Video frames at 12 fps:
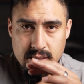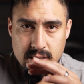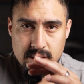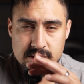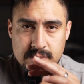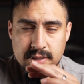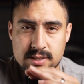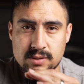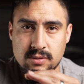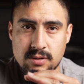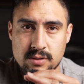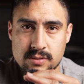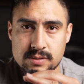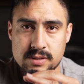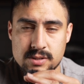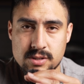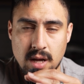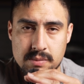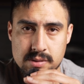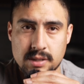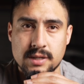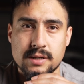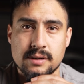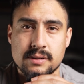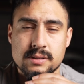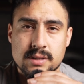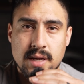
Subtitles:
and I'll speak to those job seekers